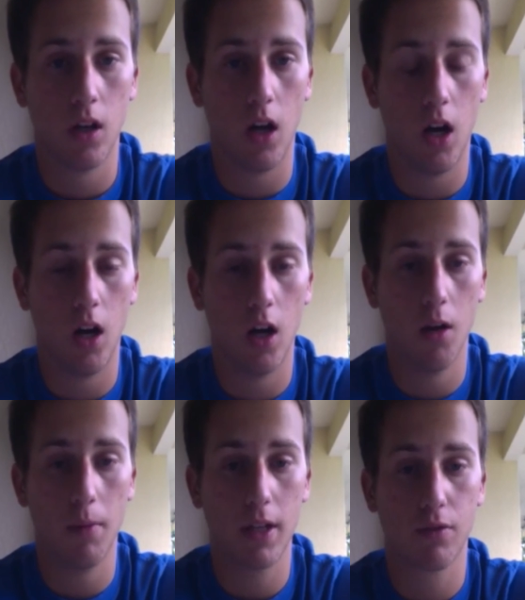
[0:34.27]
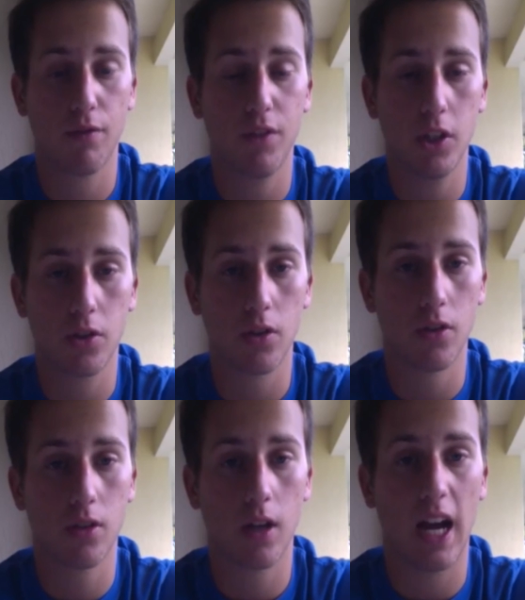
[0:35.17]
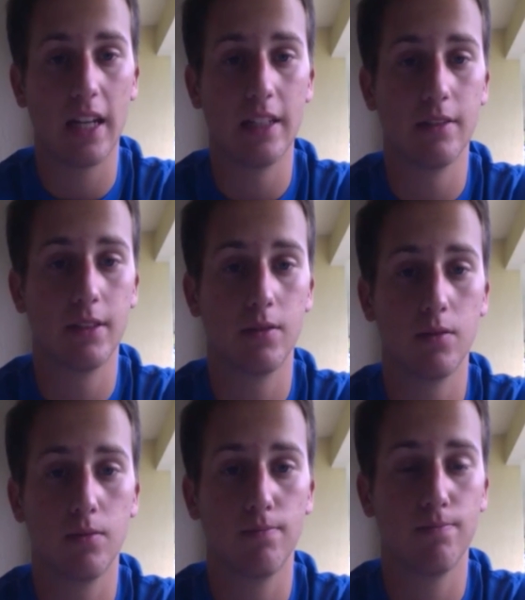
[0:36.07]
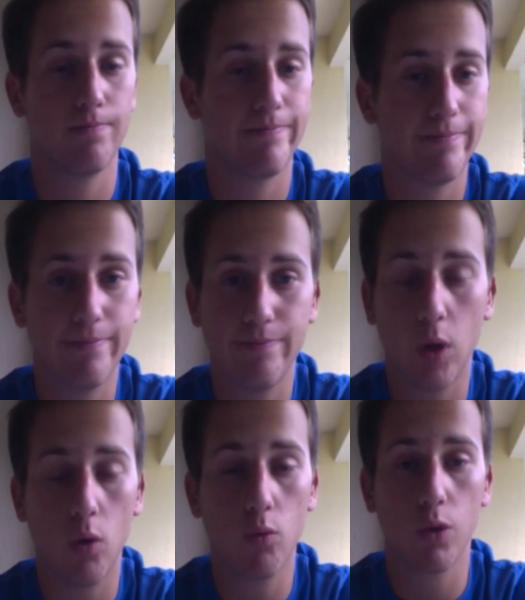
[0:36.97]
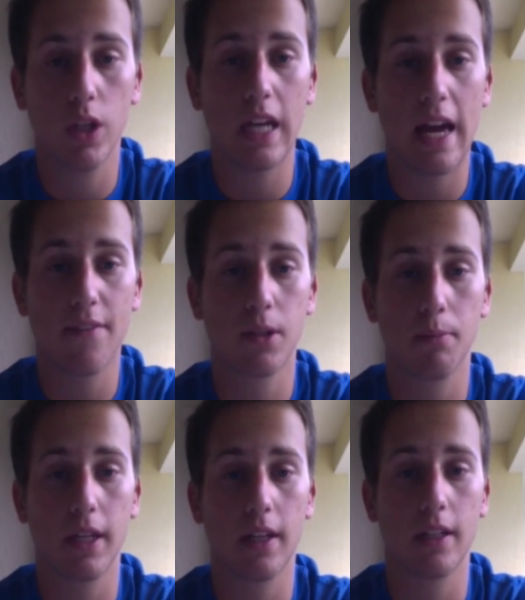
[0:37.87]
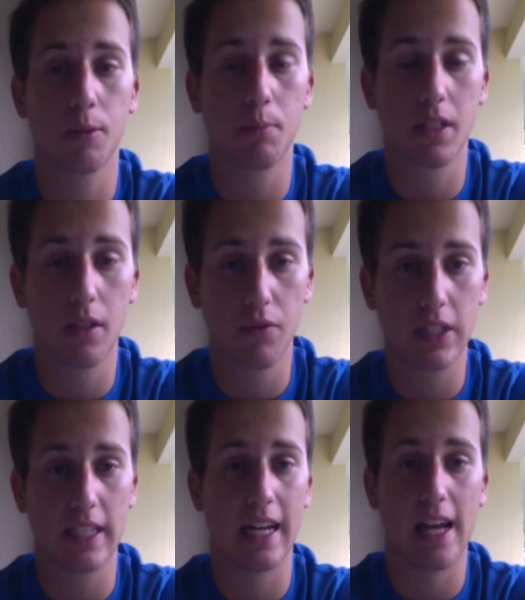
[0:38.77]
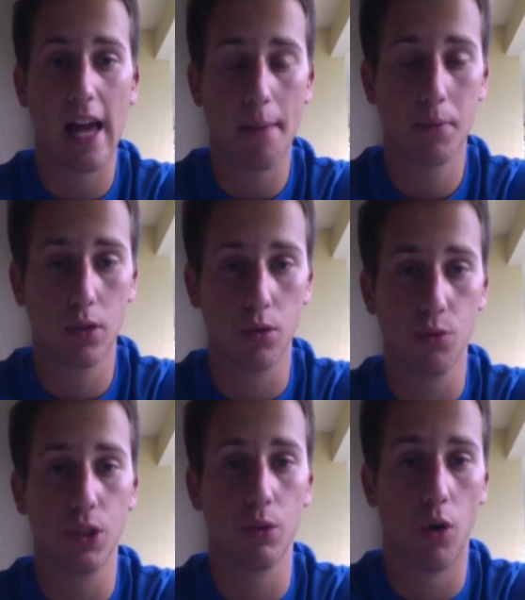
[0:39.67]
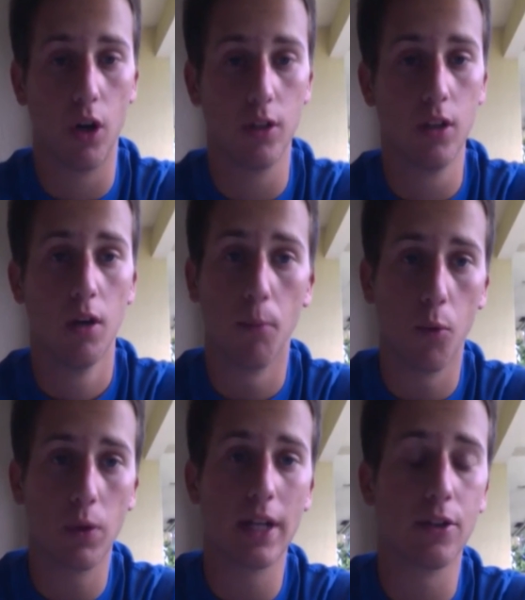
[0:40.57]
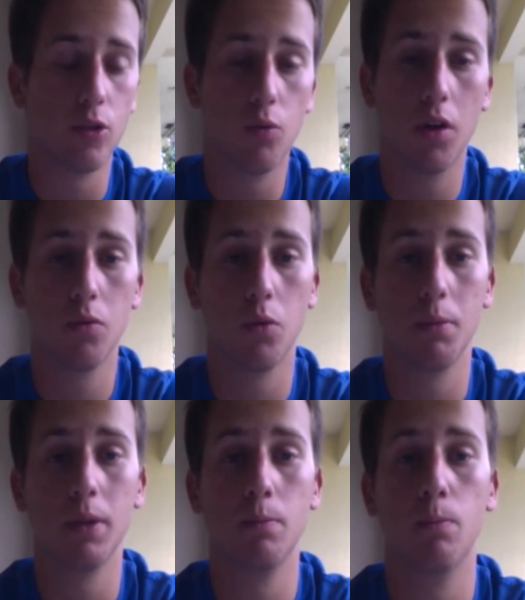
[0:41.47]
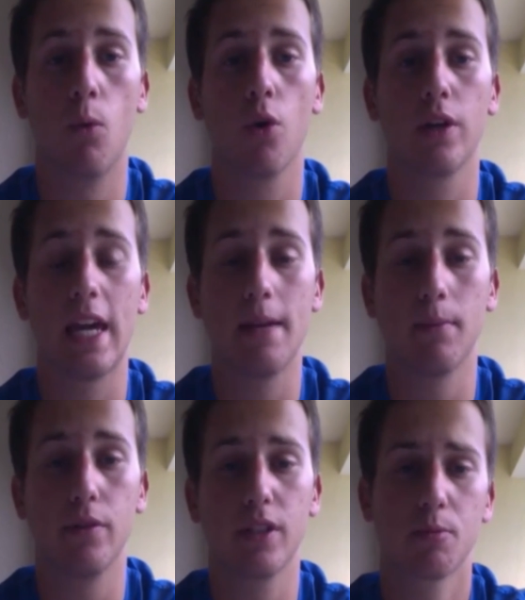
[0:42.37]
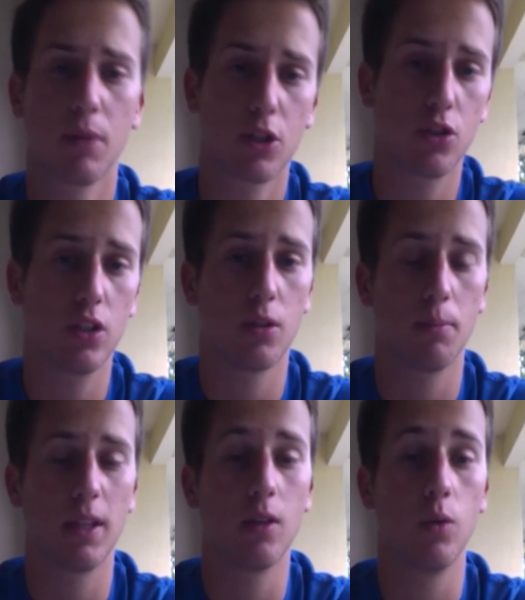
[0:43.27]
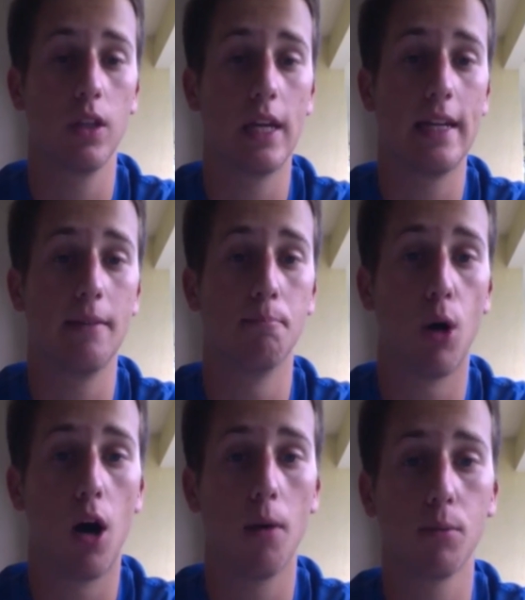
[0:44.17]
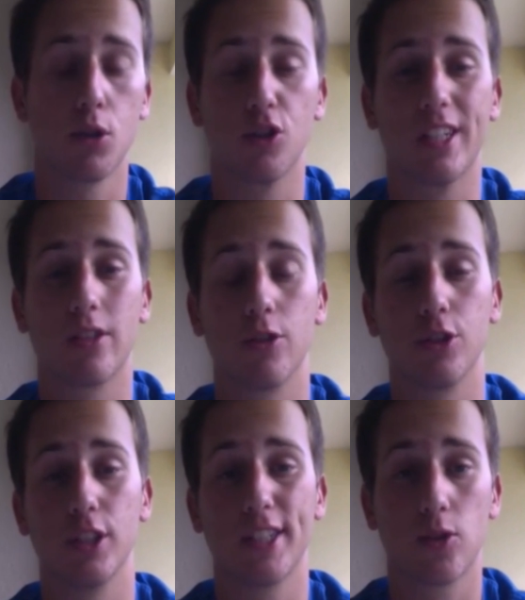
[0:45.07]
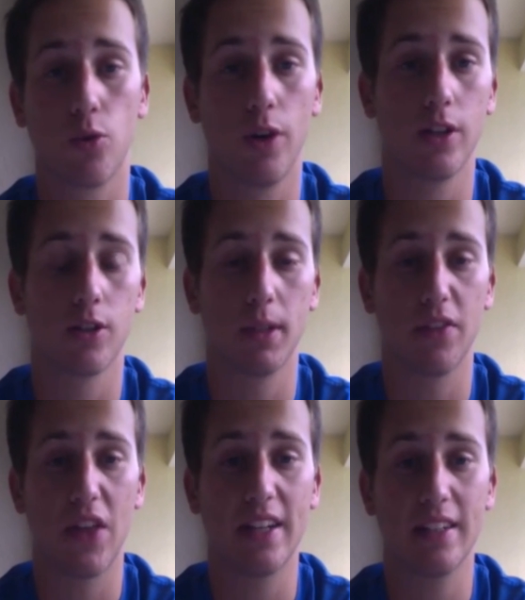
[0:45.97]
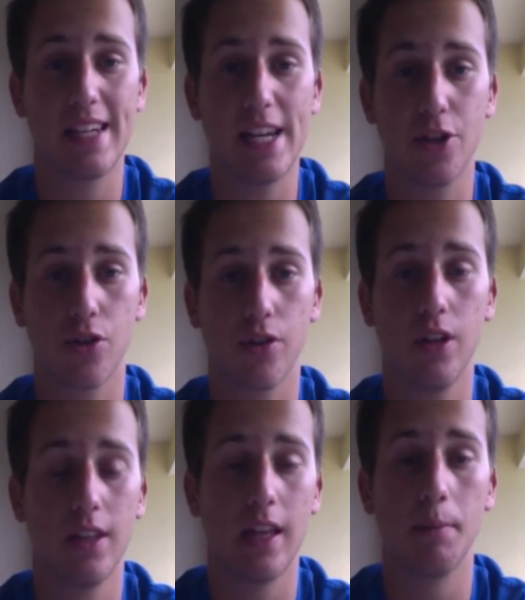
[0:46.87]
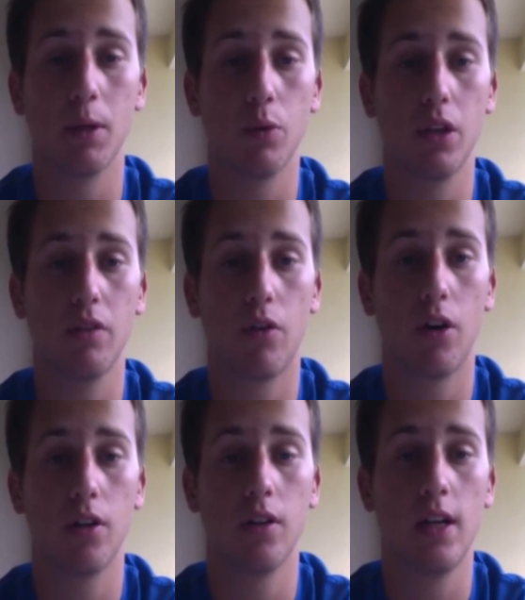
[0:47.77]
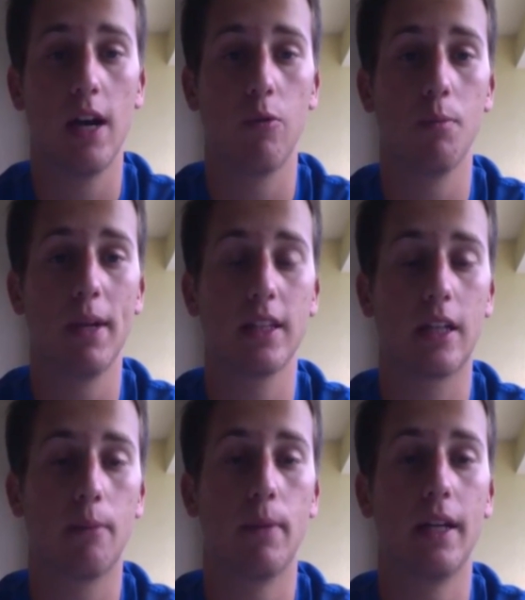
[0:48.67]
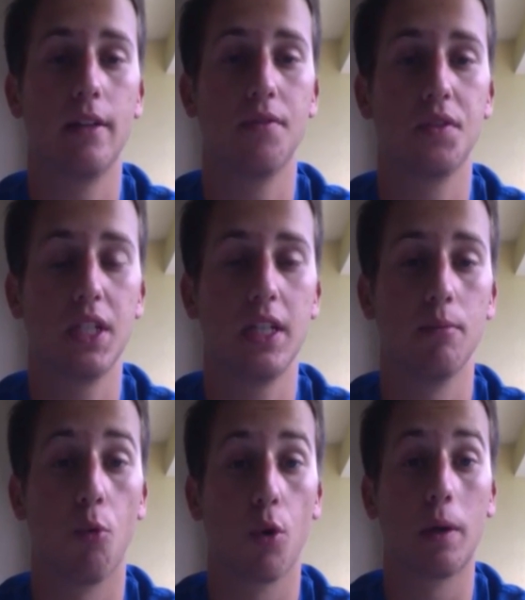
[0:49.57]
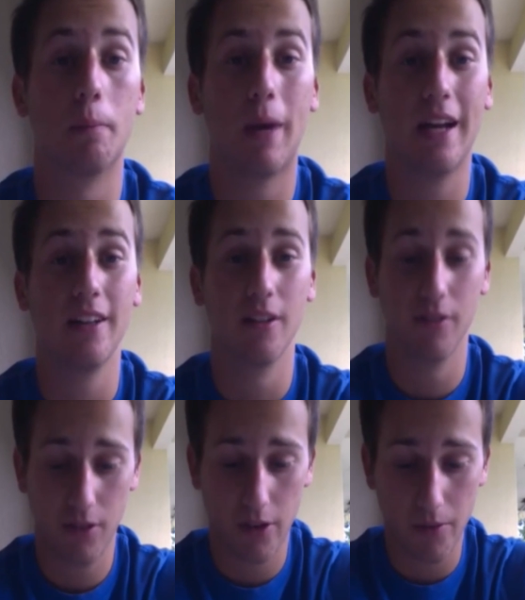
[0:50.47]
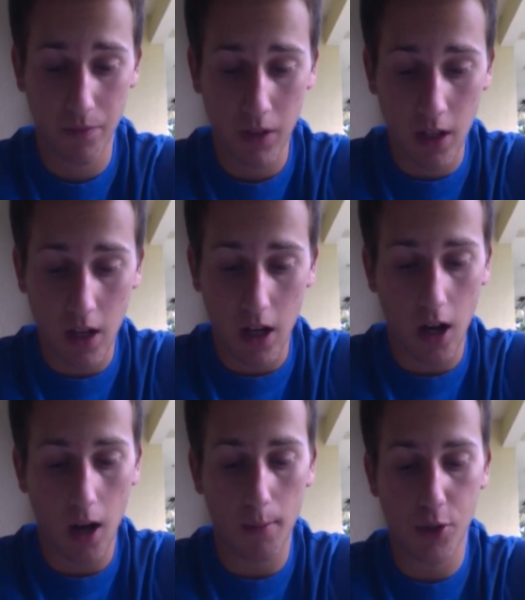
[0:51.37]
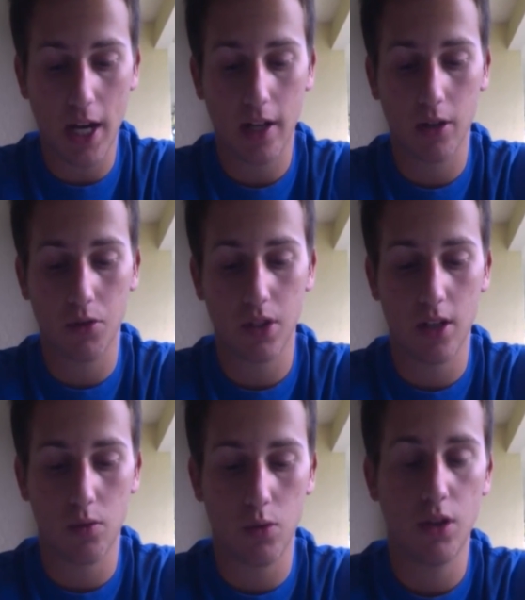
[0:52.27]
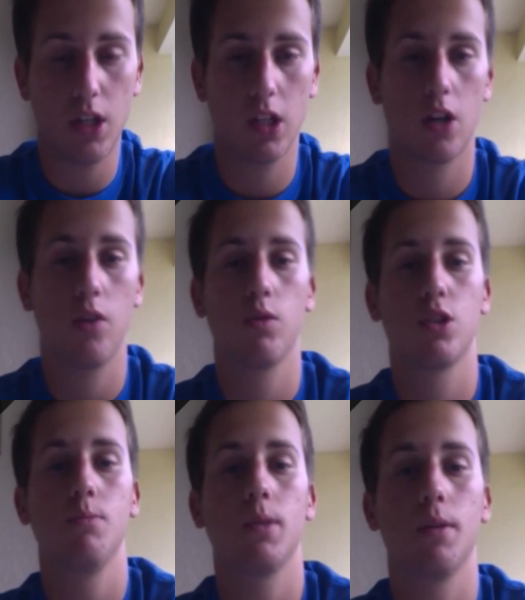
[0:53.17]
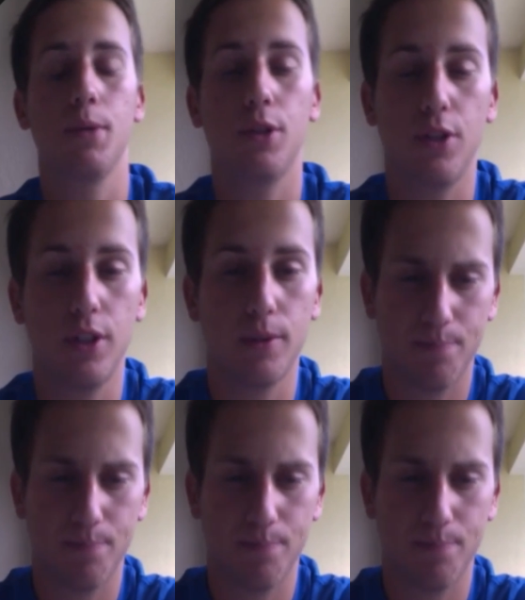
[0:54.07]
As for features, I don't really have something specific that I absolutely want, but what I do want would be more game modes, especially something with a bomb such as Search and Destroy or something of that nature. That'd be really fun. I would make the competitive scene more competitive. Jacko says, what do you think of the current Rush Team community?